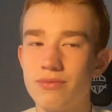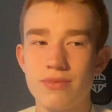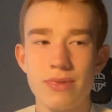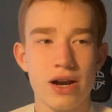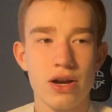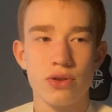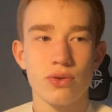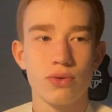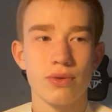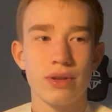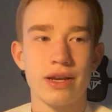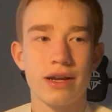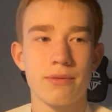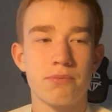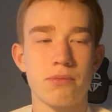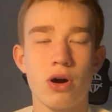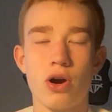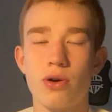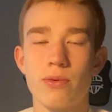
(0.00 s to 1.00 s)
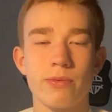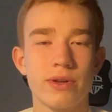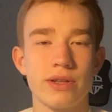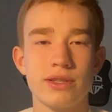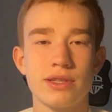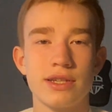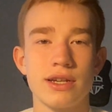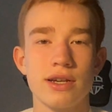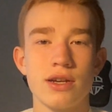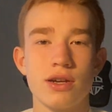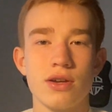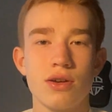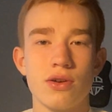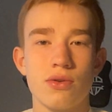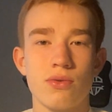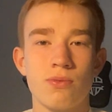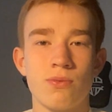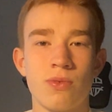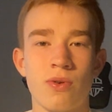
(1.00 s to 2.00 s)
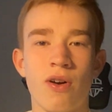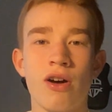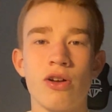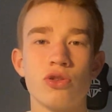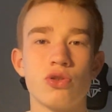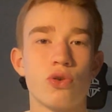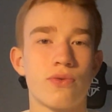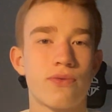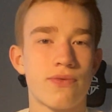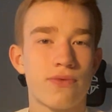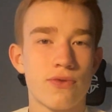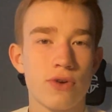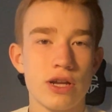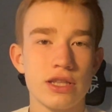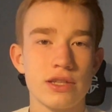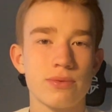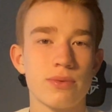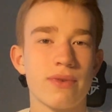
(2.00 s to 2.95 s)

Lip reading: I don't know, like apartment, without your friends,